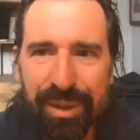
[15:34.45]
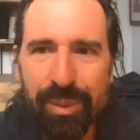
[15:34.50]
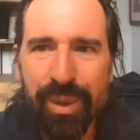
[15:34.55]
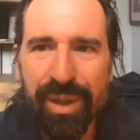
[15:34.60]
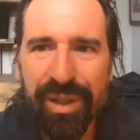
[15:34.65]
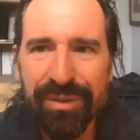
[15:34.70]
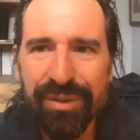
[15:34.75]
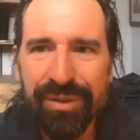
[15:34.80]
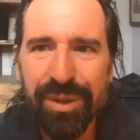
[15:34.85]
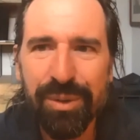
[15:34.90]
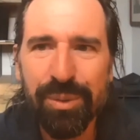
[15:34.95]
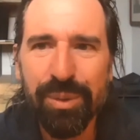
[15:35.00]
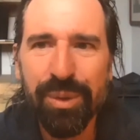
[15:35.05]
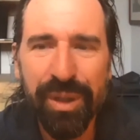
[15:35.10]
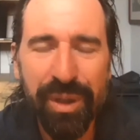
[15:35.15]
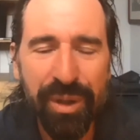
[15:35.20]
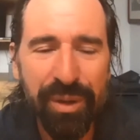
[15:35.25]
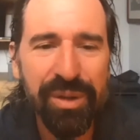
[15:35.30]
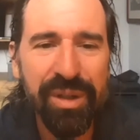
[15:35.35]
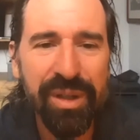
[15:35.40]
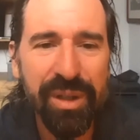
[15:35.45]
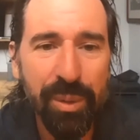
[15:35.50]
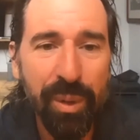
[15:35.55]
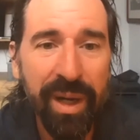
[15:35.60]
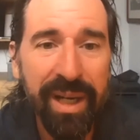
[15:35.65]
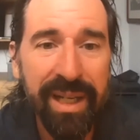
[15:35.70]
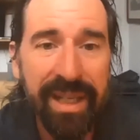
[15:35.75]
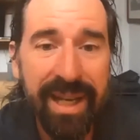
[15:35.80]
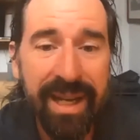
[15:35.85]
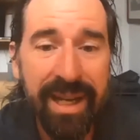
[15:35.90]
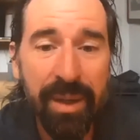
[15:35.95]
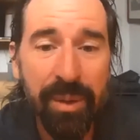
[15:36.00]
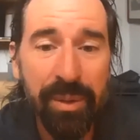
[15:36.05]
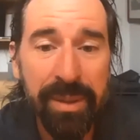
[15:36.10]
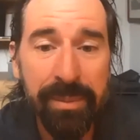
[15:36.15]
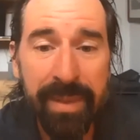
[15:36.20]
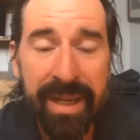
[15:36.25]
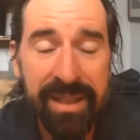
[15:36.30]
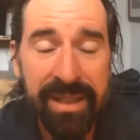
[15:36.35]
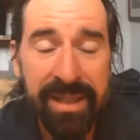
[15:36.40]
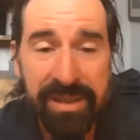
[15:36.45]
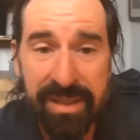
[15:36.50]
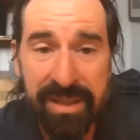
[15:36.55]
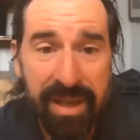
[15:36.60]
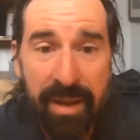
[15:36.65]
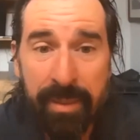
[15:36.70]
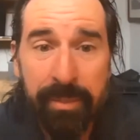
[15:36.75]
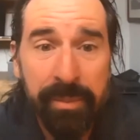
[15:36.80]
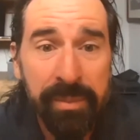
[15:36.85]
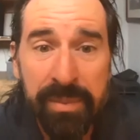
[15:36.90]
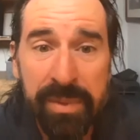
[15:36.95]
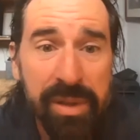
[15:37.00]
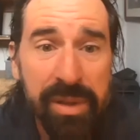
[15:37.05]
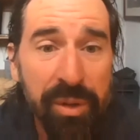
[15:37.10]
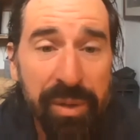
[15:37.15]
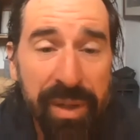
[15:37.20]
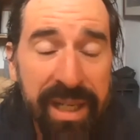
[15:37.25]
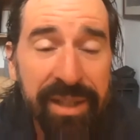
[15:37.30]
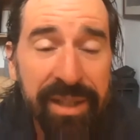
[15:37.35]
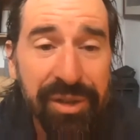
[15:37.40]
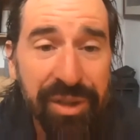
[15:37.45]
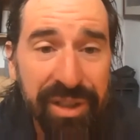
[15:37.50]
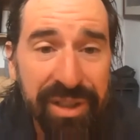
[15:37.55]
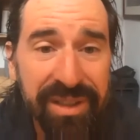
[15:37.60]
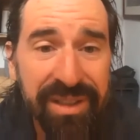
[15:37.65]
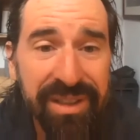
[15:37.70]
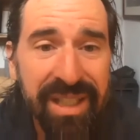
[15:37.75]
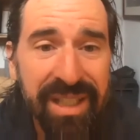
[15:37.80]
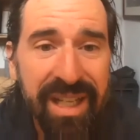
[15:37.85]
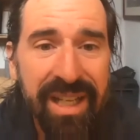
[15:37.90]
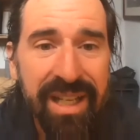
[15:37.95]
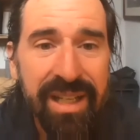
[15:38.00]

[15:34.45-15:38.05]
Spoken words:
one of you will go there right now and make some donation